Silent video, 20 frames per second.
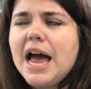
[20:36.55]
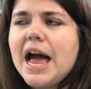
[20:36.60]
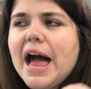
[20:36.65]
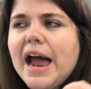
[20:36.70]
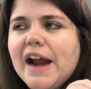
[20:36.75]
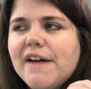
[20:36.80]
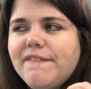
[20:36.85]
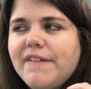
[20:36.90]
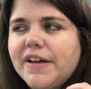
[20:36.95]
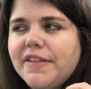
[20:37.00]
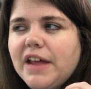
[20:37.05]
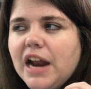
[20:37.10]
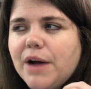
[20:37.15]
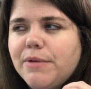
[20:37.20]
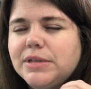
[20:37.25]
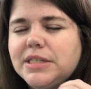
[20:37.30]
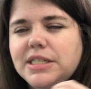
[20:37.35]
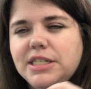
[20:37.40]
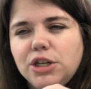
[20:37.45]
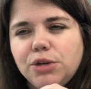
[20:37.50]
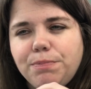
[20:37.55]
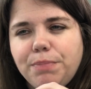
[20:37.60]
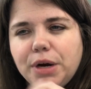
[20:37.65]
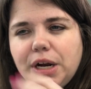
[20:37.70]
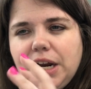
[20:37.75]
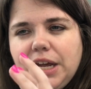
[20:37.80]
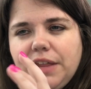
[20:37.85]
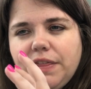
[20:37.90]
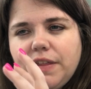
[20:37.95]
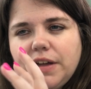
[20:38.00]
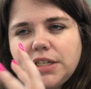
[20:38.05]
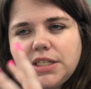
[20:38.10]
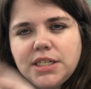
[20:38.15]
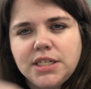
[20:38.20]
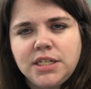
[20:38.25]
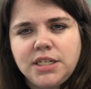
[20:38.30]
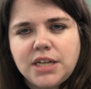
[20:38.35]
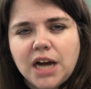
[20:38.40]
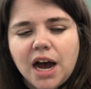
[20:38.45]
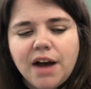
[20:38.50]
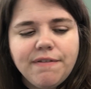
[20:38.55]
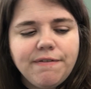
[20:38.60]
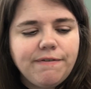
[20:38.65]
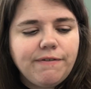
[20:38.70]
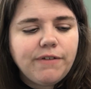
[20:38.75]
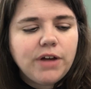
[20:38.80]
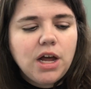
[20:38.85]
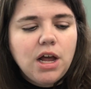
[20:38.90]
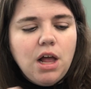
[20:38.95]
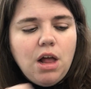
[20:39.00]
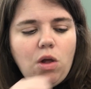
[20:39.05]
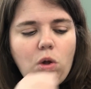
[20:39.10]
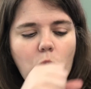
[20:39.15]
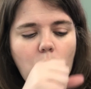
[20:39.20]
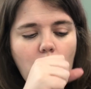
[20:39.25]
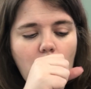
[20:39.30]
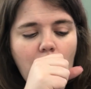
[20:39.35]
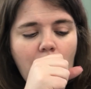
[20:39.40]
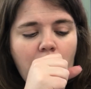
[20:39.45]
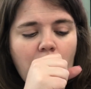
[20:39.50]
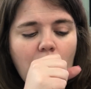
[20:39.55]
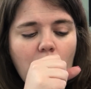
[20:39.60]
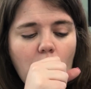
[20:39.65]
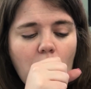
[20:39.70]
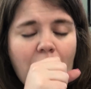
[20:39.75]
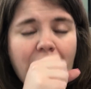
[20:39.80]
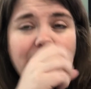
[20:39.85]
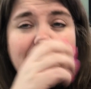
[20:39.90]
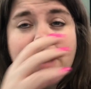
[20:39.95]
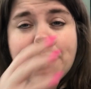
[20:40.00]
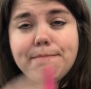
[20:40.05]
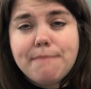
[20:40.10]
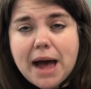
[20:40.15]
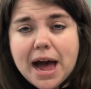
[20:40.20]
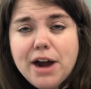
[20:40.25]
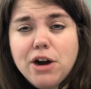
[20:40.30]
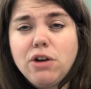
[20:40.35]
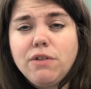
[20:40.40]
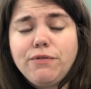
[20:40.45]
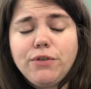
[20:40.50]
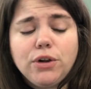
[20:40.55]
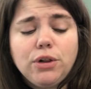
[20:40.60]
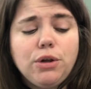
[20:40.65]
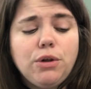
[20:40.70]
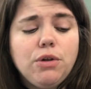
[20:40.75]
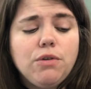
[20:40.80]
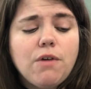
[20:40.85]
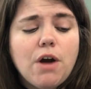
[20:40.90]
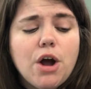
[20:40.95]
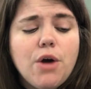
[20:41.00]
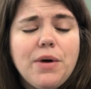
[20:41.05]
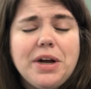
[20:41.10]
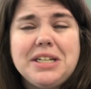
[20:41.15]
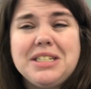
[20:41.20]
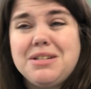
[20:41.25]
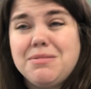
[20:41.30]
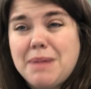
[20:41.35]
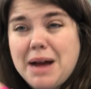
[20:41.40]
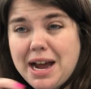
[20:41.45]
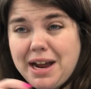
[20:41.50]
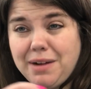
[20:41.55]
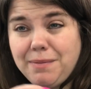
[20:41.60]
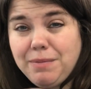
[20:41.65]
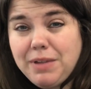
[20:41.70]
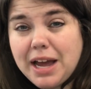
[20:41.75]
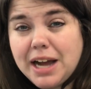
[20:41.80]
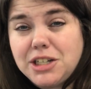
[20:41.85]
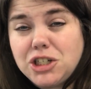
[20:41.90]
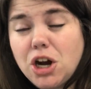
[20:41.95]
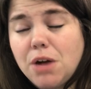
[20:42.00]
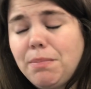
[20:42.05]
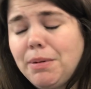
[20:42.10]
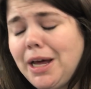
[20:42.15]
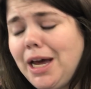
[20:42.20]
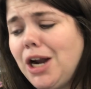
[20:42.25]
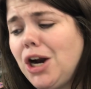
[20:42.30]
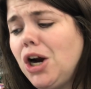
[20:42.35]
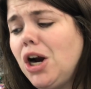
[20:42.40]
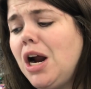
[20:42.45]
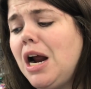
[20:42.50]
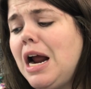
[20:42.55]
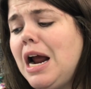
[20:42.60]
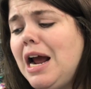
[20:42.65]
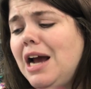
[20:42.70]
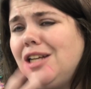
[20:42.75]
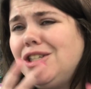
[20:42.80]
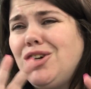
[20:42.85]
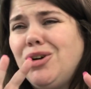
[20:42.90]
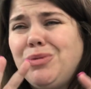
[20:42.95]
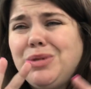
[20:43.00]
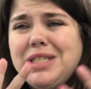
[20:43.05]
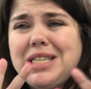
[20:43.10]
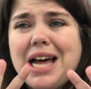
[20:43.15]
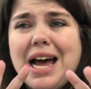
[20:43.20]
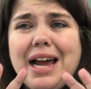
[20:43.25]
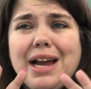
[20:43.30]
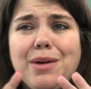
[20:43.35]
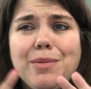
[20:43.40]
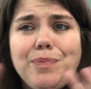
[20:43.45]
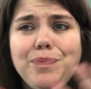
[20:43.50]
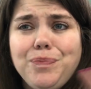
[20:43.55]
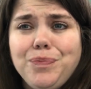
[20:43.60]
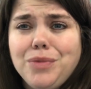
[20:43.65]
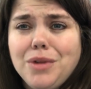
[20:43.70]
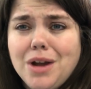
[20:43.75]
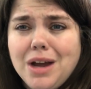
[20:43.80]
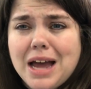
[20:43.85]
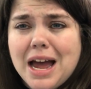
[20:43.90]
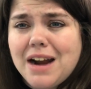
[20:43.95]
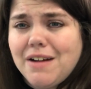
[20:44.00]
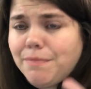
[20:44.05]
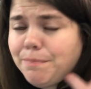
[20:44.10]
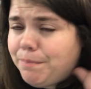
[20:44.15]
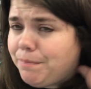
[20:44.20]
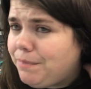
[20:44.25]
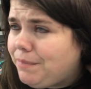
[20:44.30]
And I found that I was still putting the stuff that mattered for Lularoe into my catch-all planner. So it was like kind of